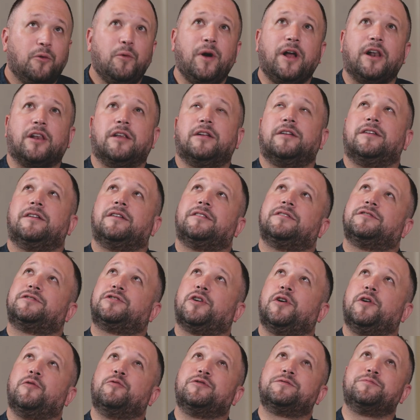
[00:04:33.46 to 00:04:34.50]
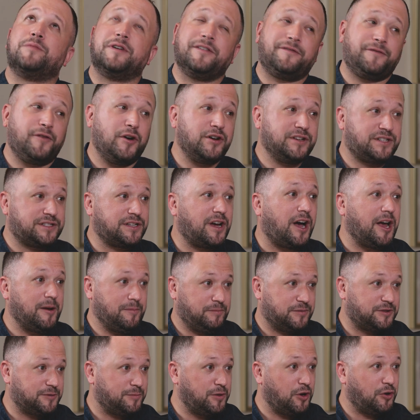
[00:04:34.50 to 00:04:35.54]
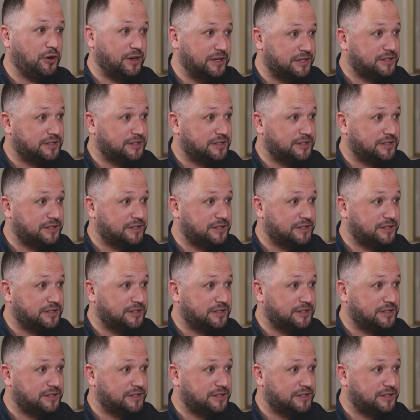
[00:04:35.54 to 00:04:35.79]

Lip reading: Well, so it was my first time, to be honest.